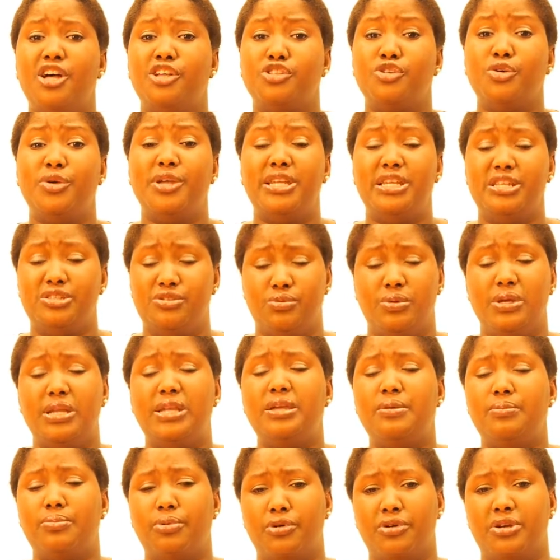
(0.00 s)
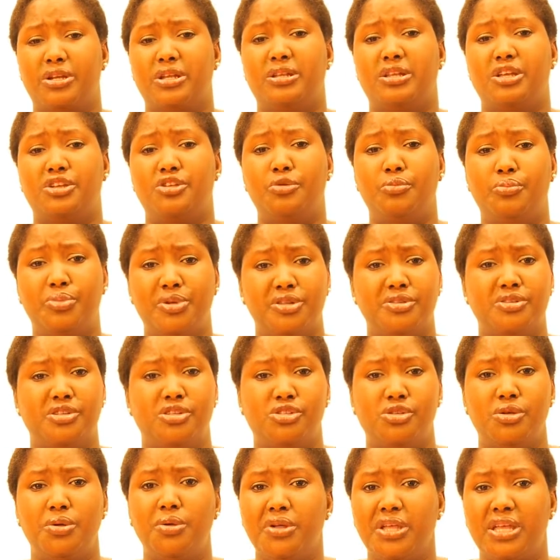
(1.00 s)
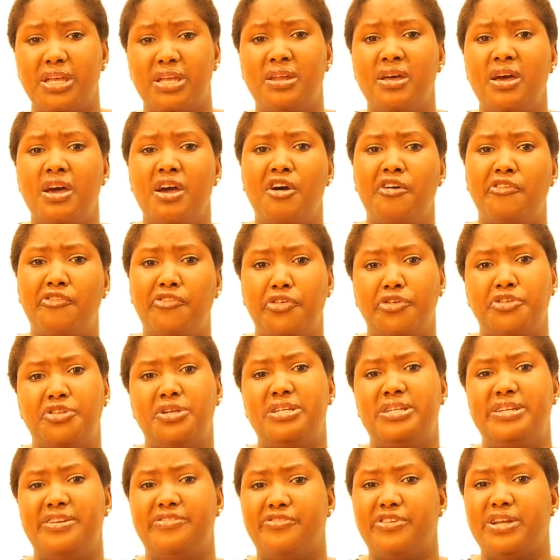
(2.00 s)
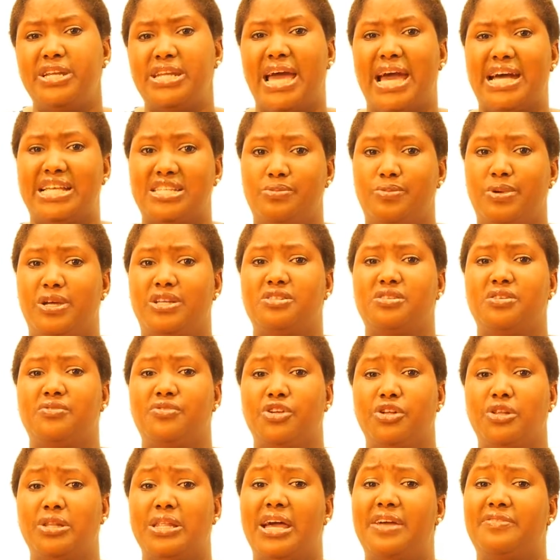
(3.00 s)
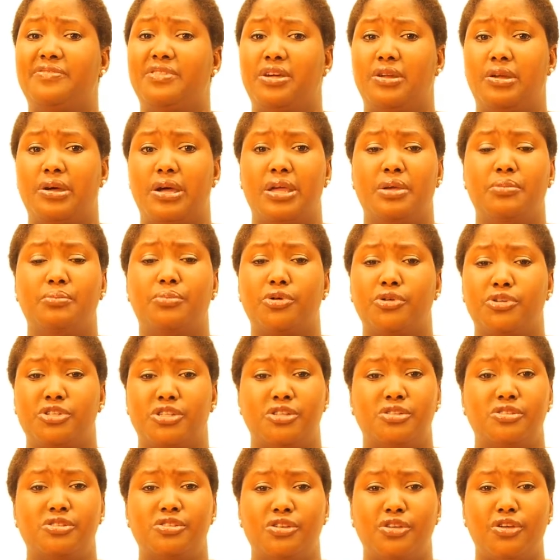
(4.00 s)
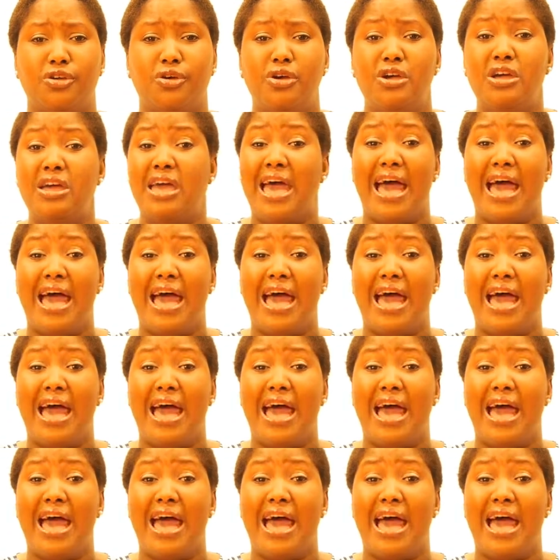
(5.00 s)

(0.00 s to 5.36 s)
So it is really important that you build a toolkit for the different aspects of your life that are important to you.